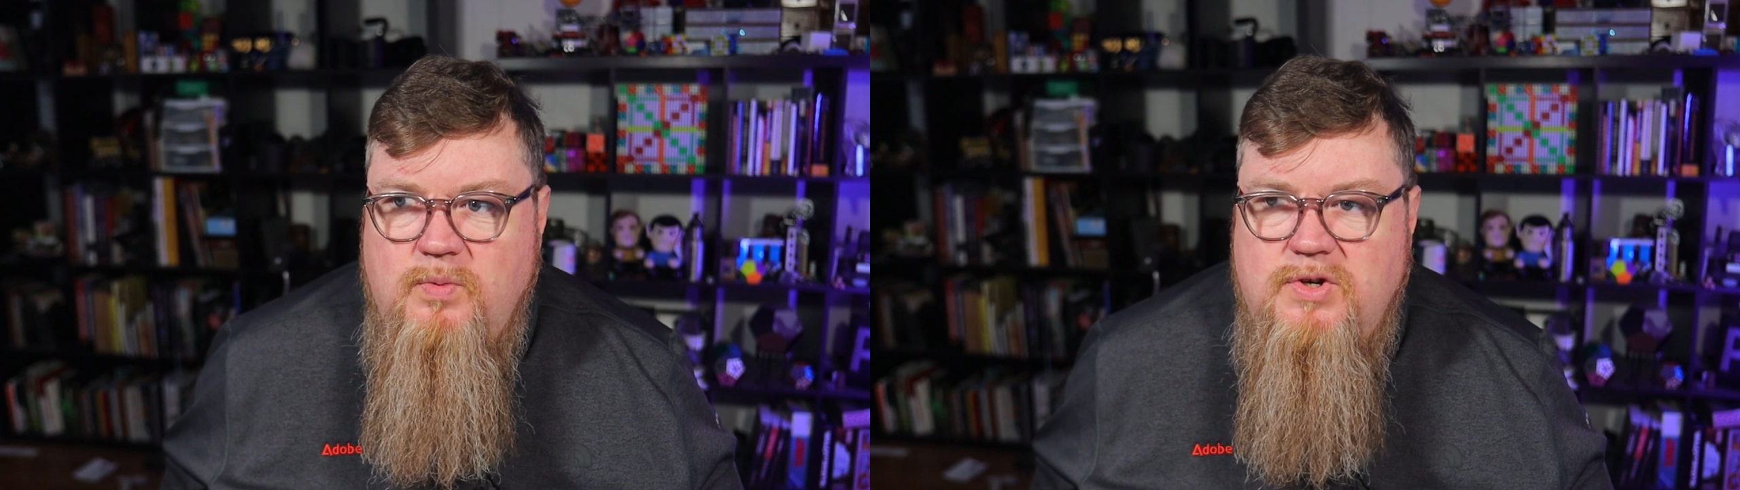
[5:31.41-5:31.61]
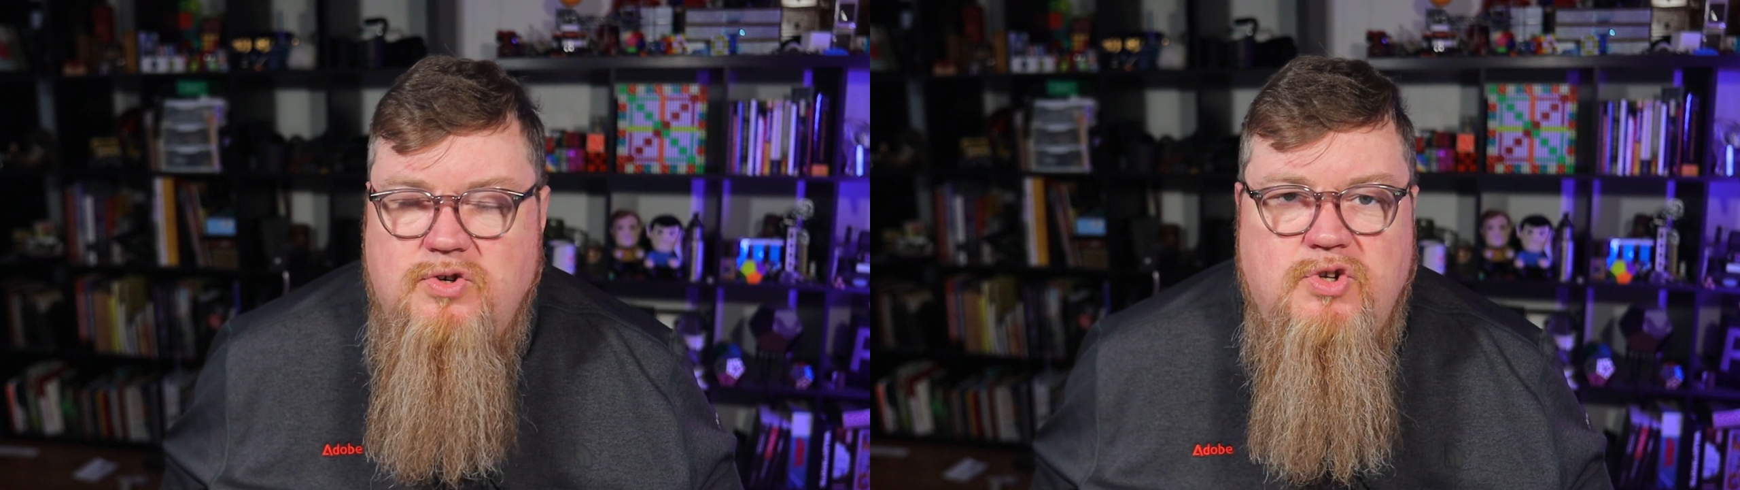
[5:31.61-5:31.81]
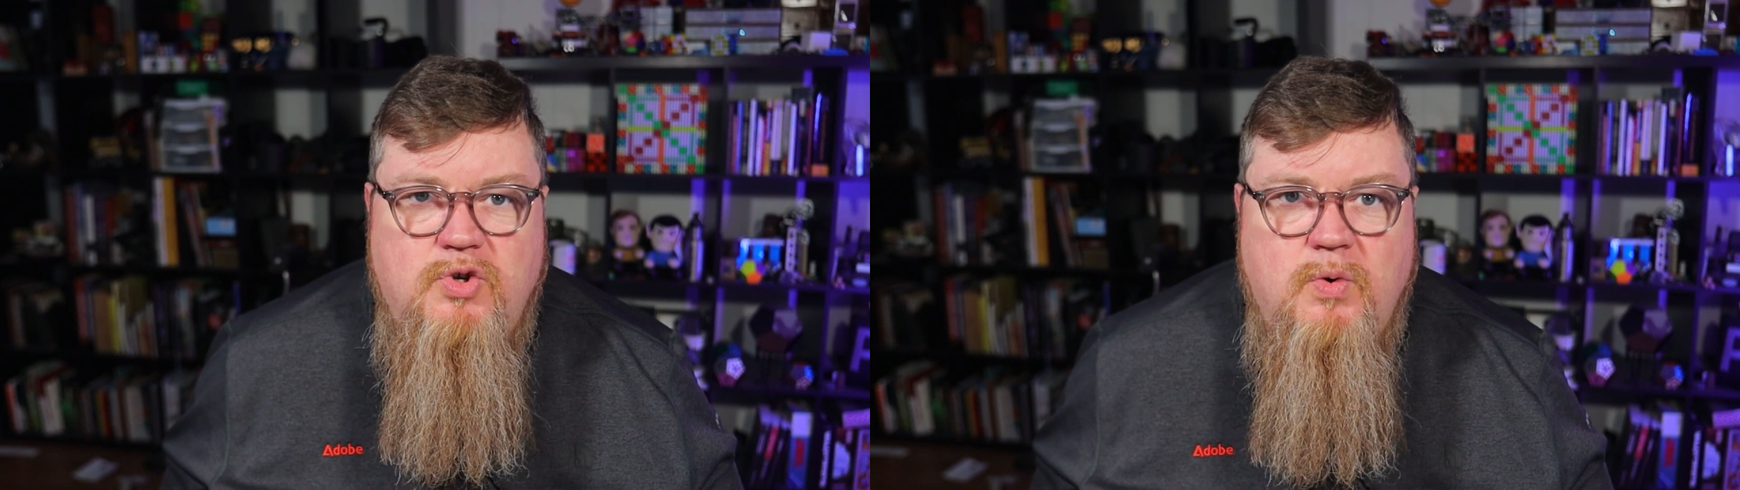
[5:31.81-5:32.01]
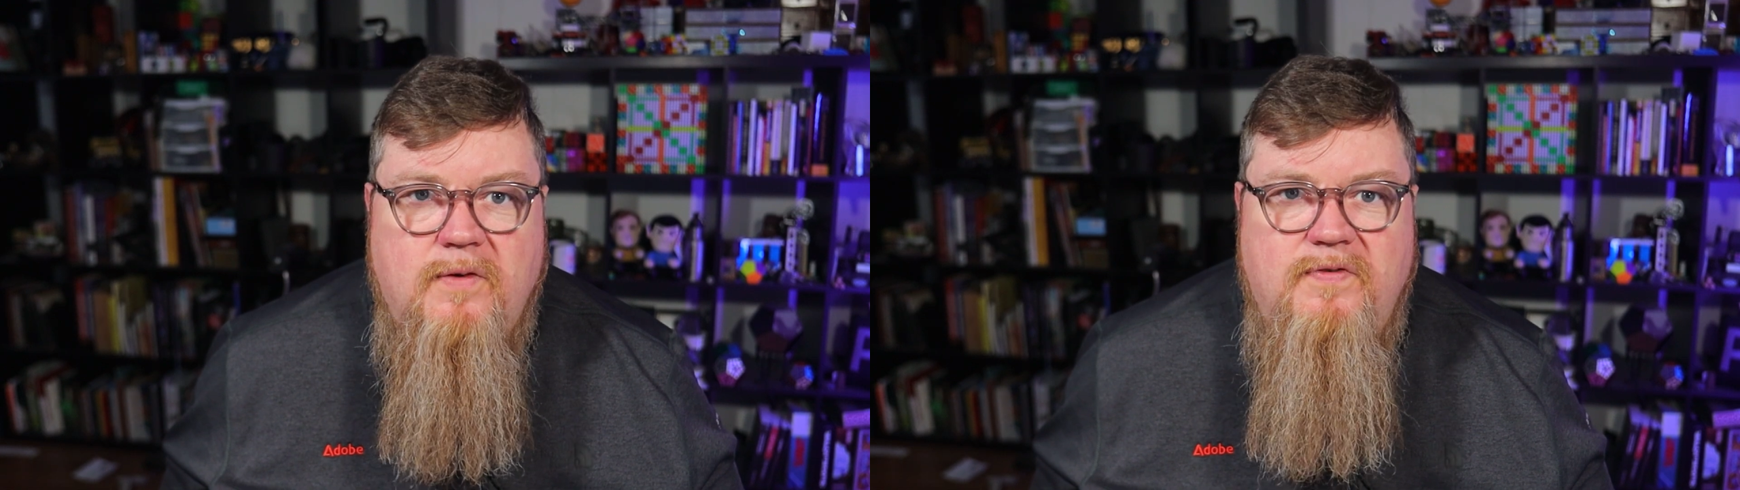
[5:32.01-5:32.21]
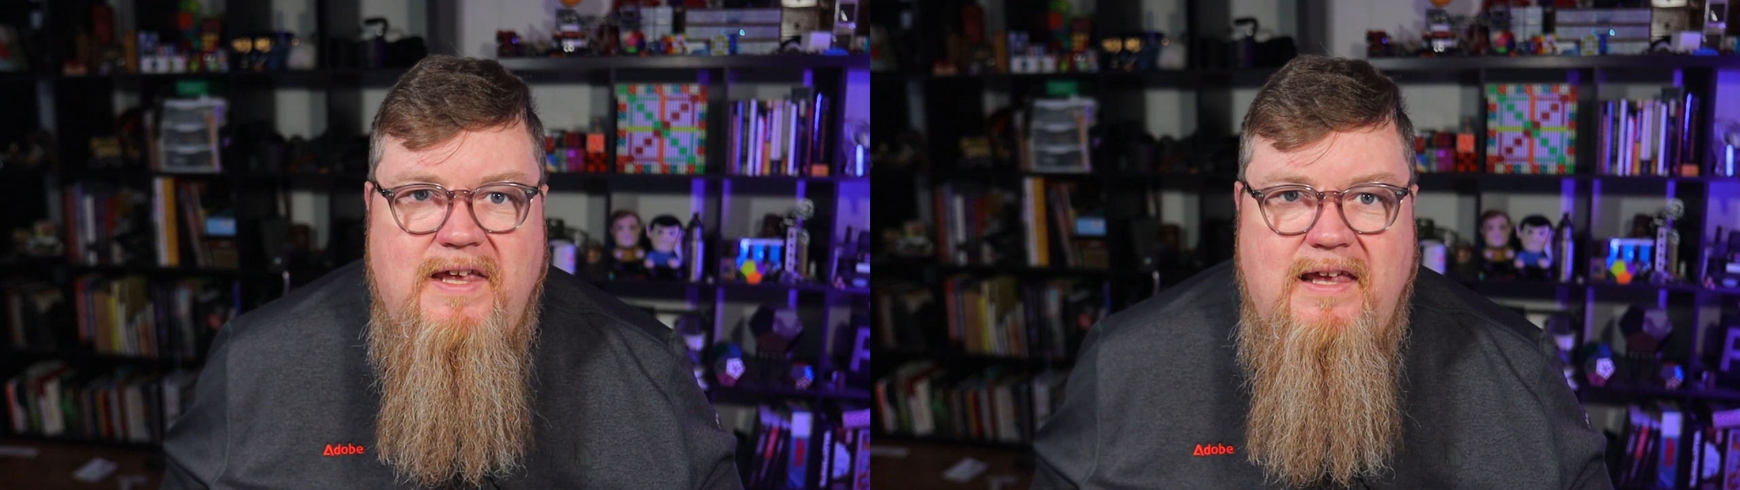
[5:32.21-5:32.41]
which are two
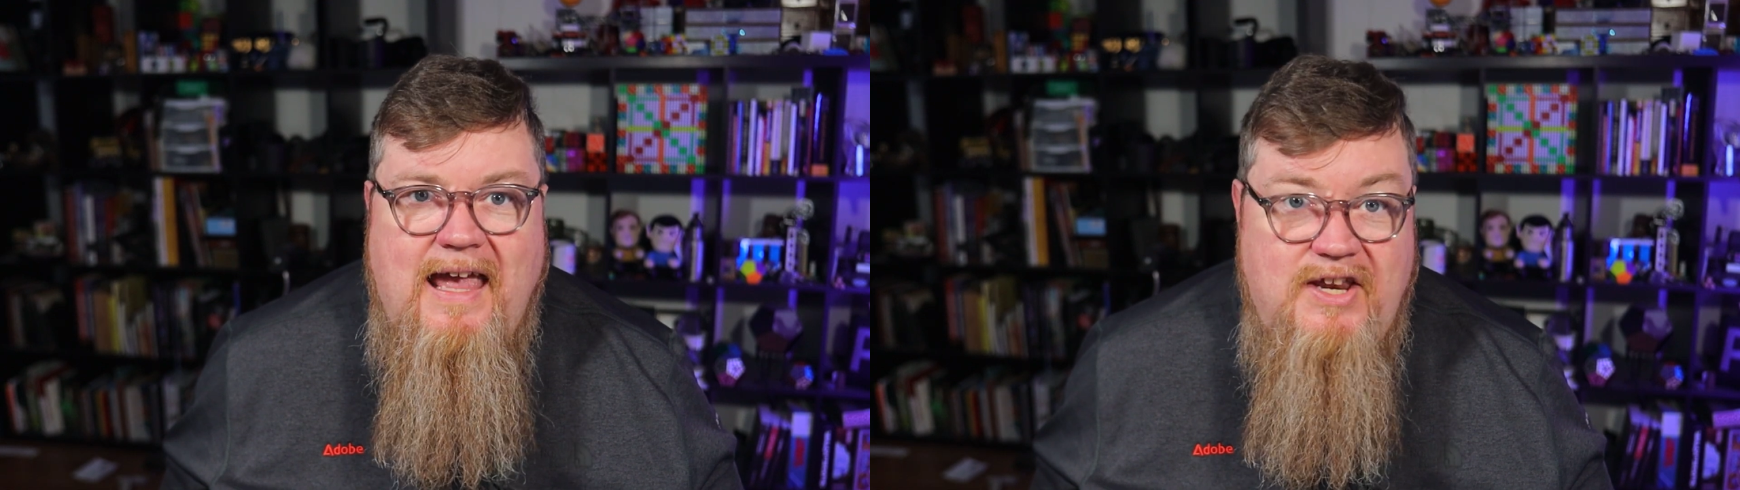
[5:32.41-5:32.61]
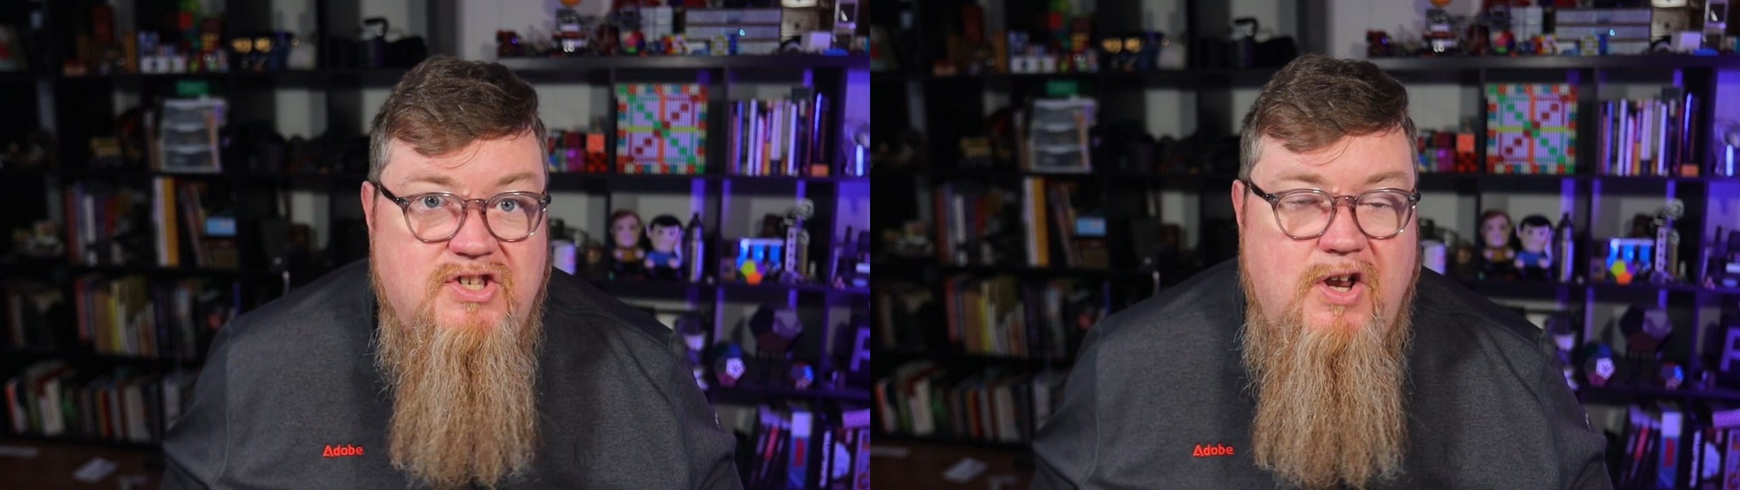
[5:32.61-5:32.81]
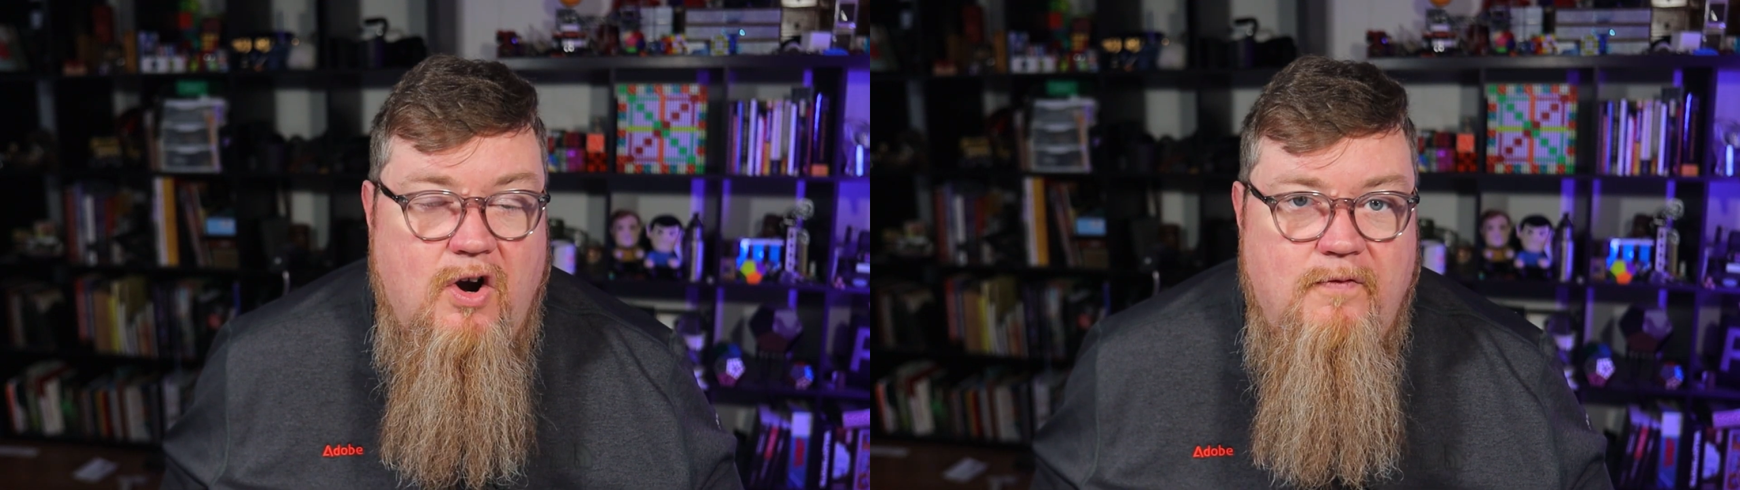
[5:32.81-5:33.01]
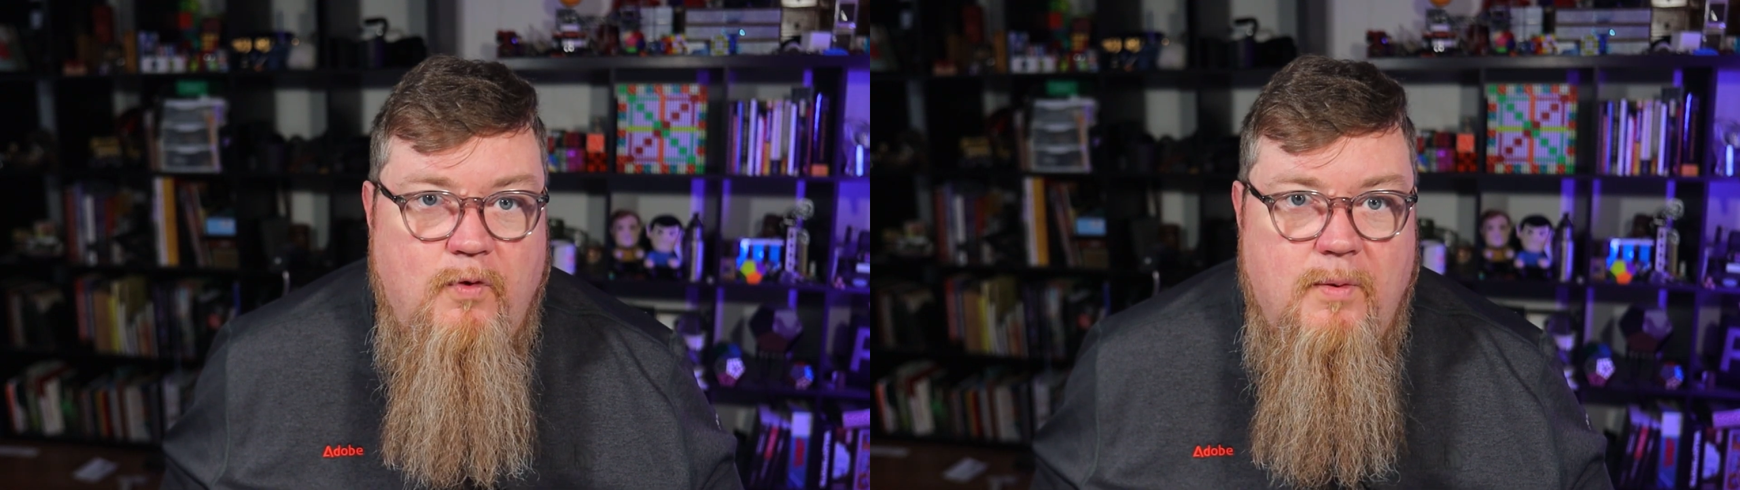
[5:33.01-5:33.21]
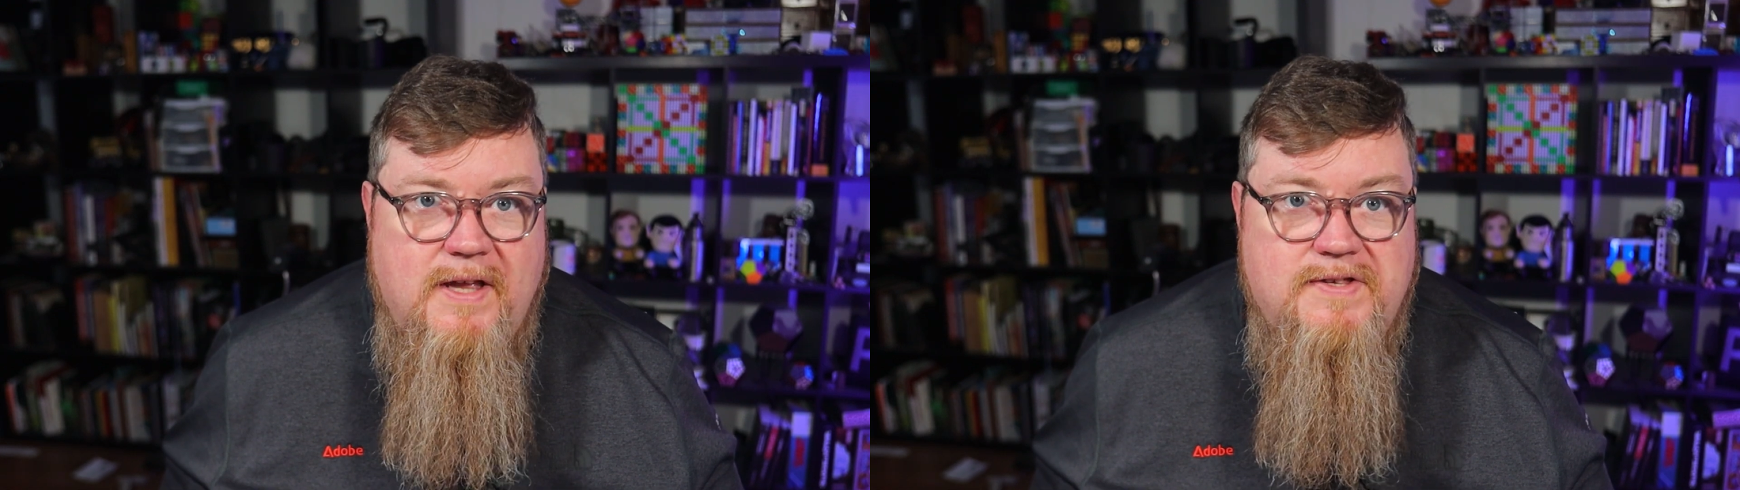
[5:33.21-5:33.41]
of the HDR
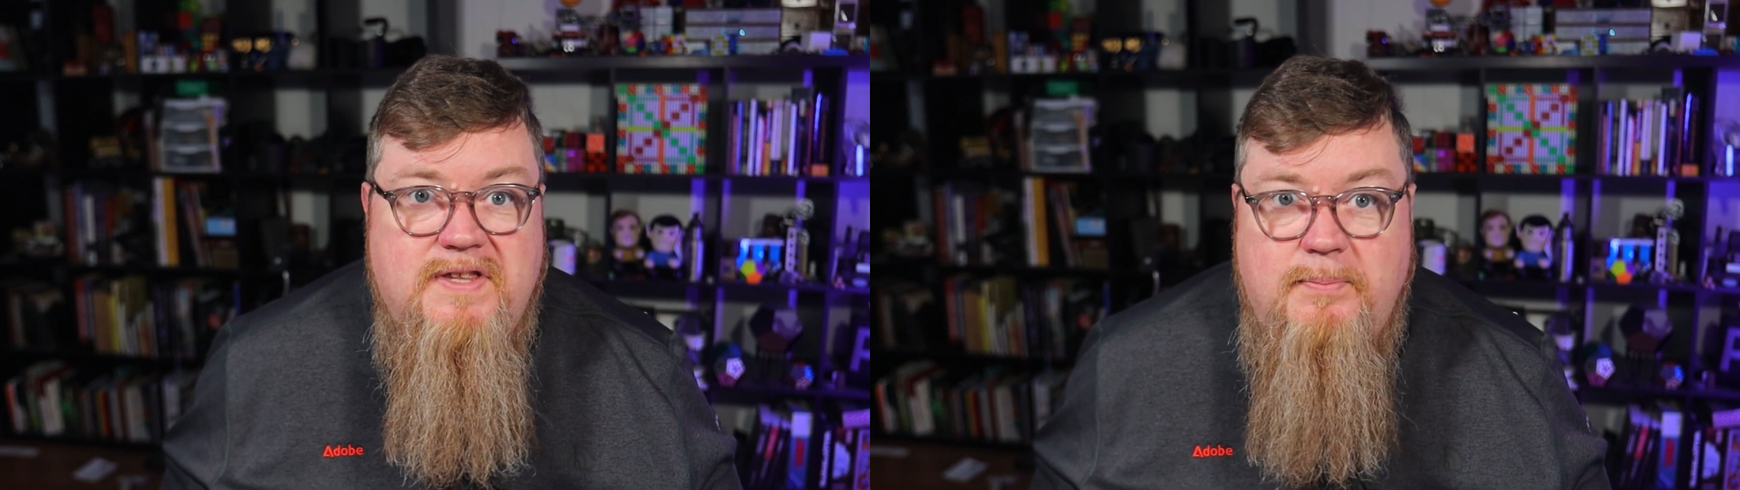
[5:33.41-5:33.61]
formats